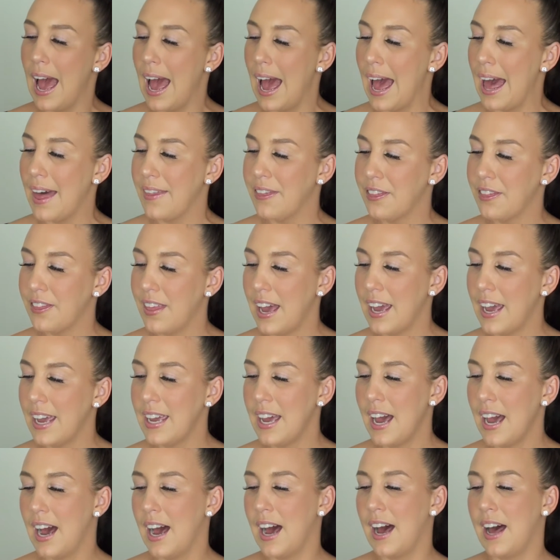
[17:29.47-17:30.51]
And
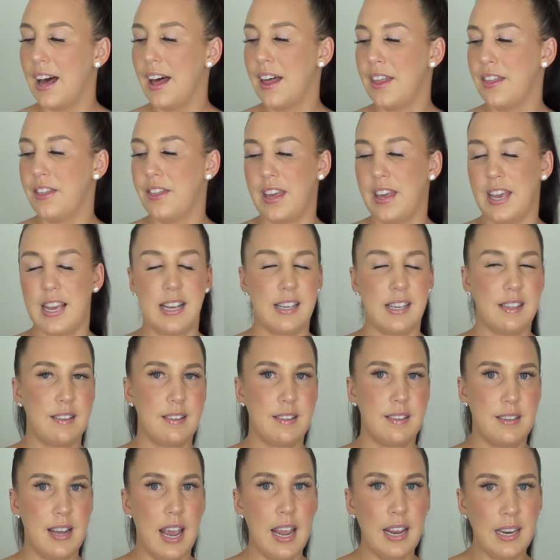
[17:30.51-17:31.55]
they are
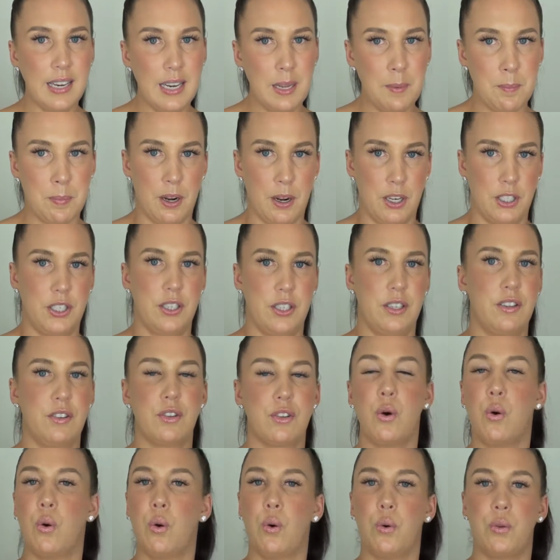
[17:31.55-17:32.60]
these Techni brushes,
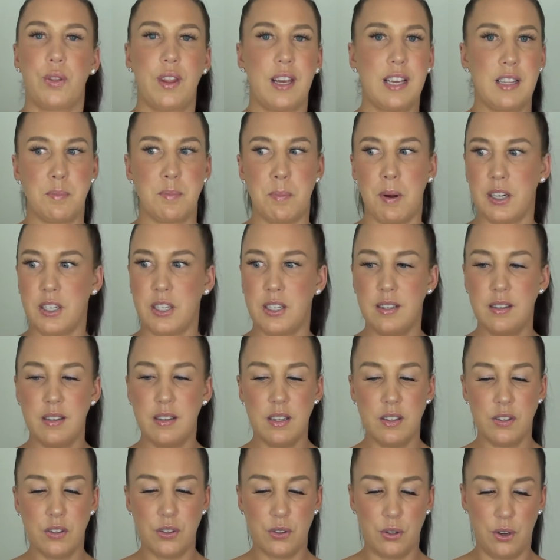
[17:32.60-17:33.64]
or these brushes
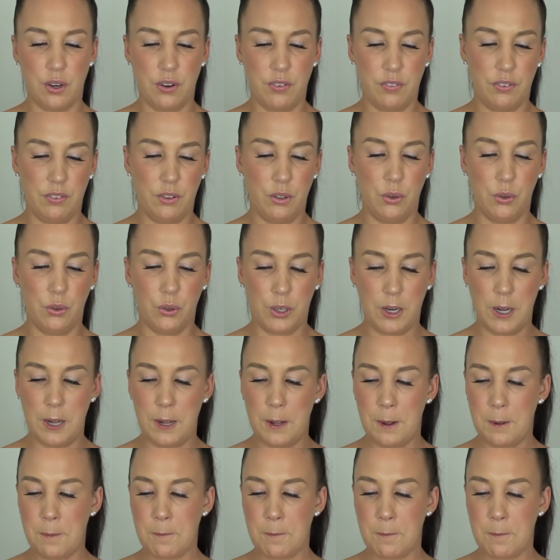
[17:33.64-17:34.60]
that sort of look,